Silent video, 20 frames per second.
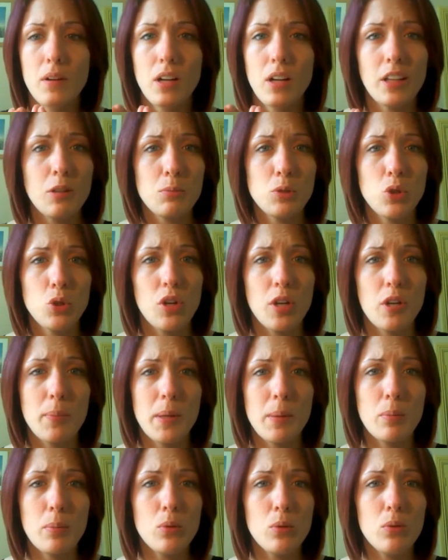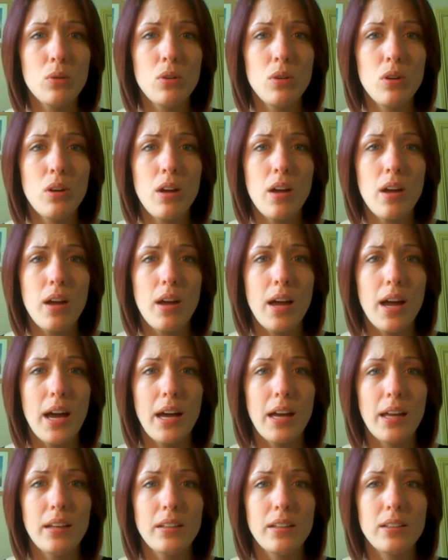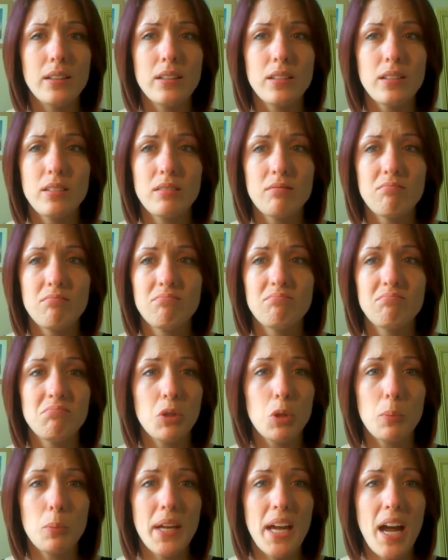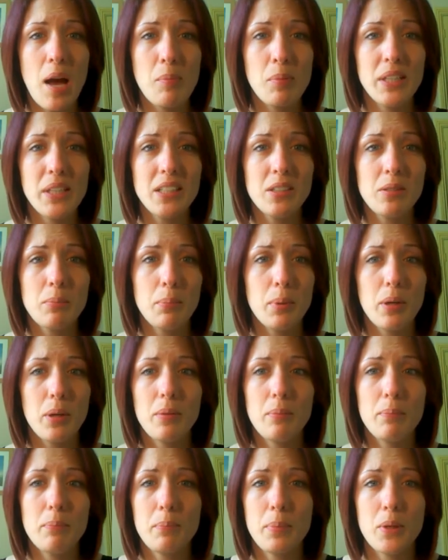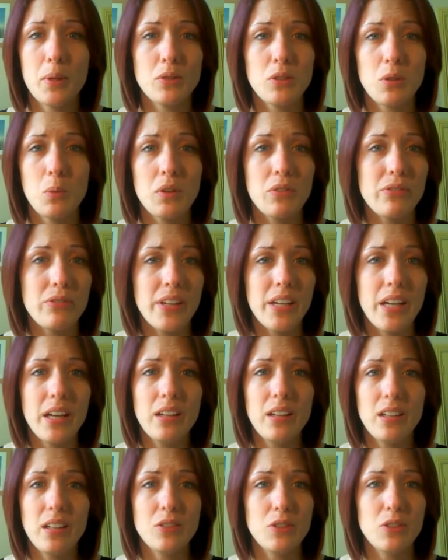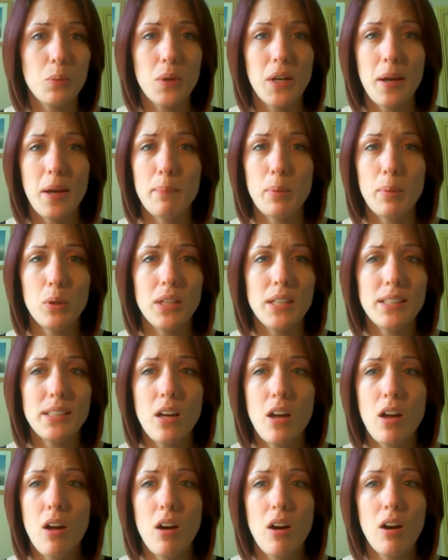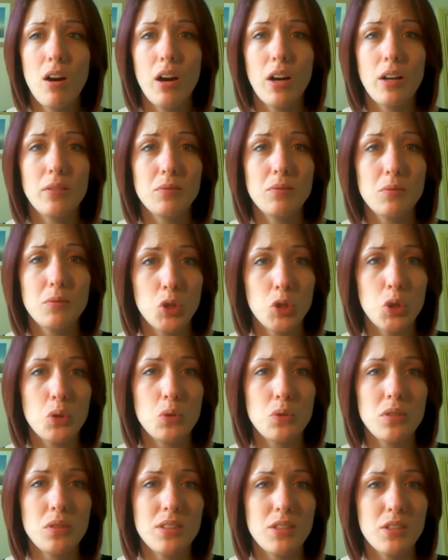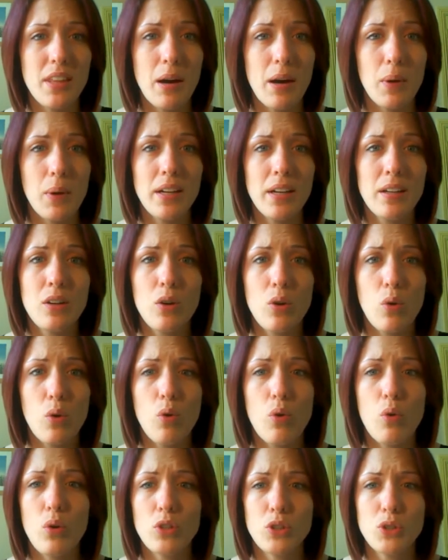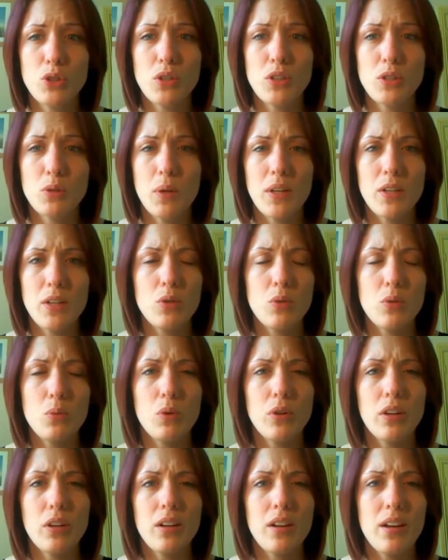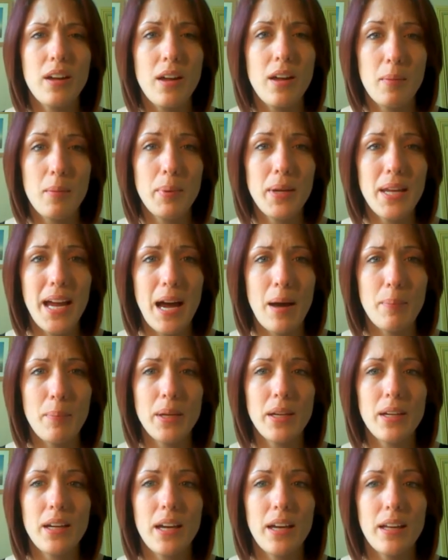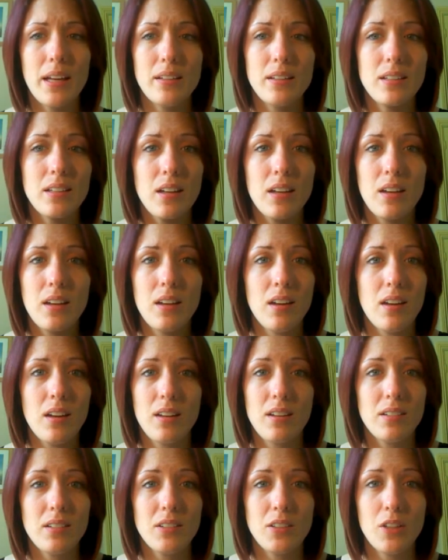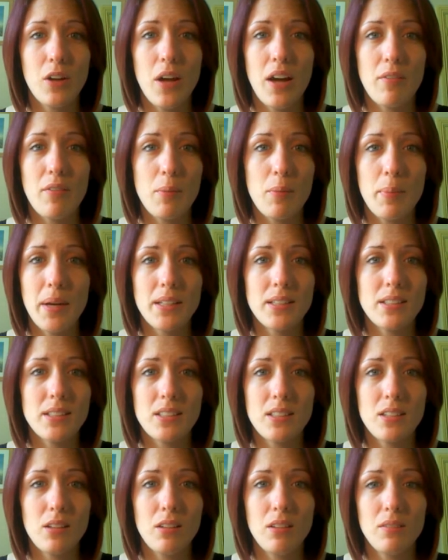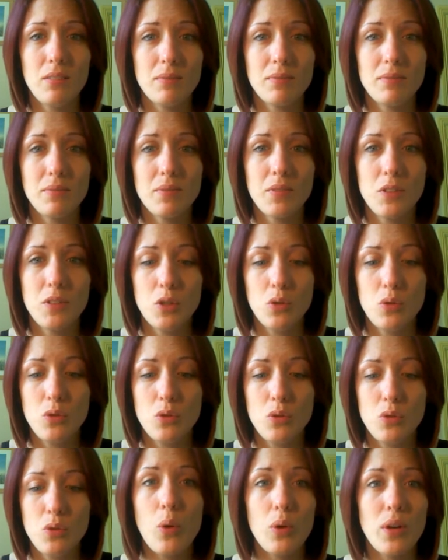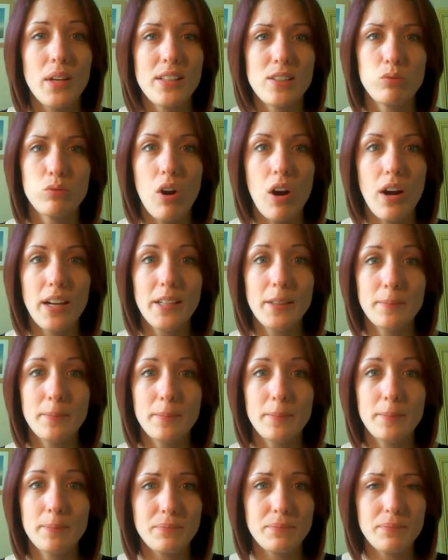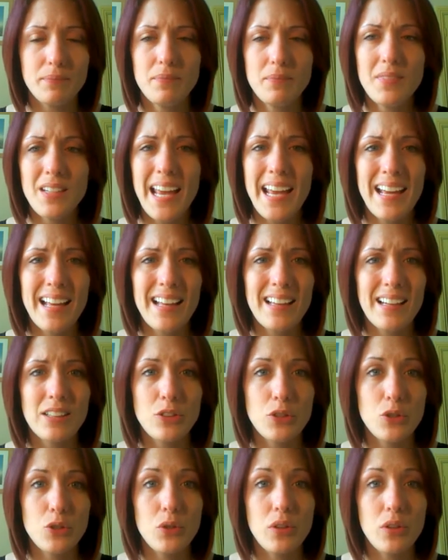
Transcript: like the majority of people and not be happy, but because I want to fit in and don't want to get bullied, I choose that way. Or a choice where you want to be happy and have the best, it's right, and you